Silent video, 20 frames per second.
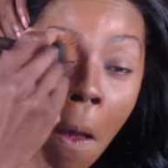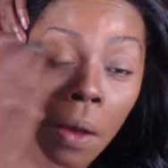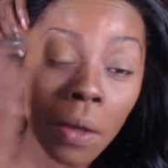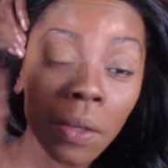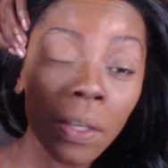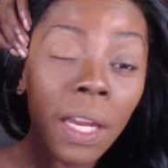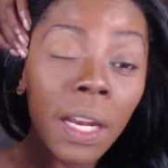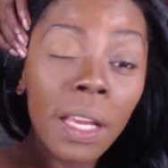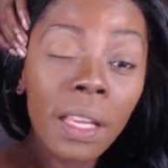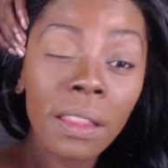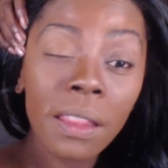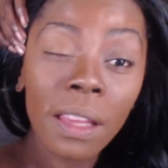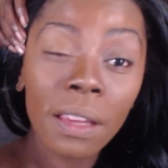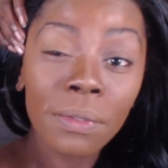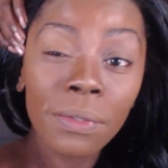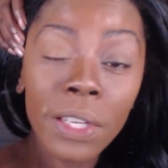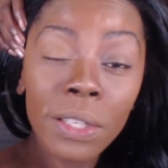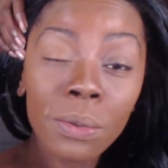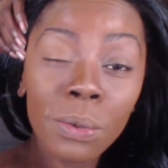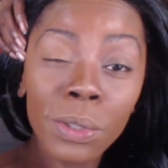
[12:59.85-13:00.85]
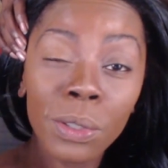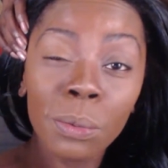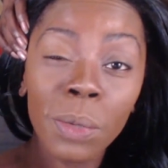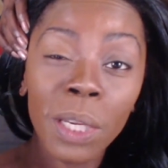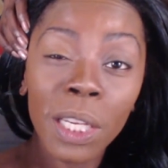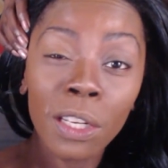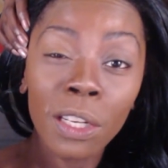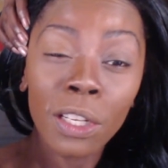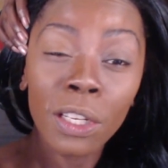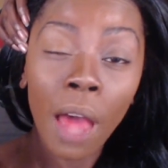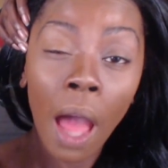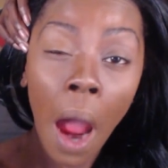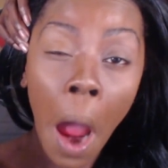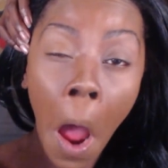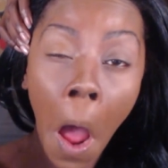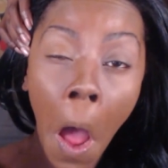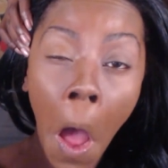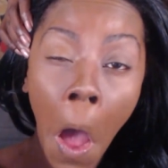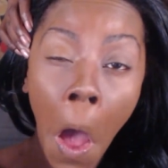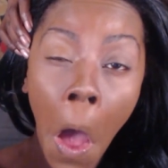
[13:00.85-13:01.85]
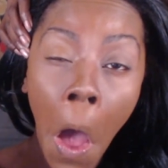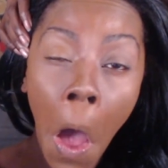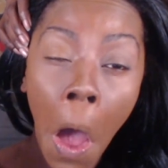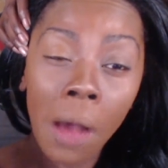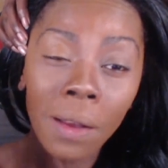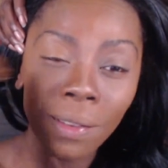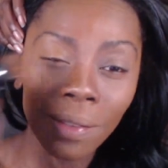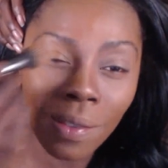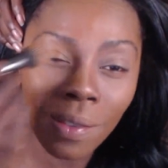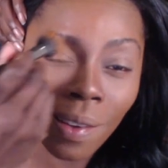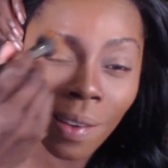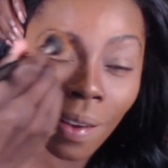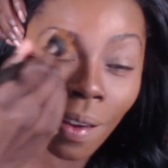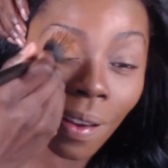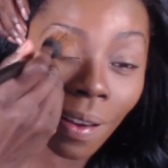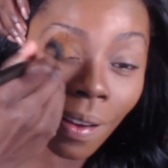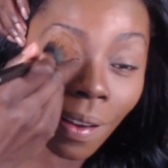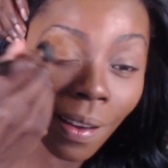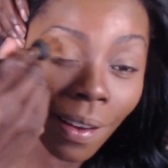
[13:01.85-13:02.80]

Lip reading: You gotta hate that face when you're making you laugh.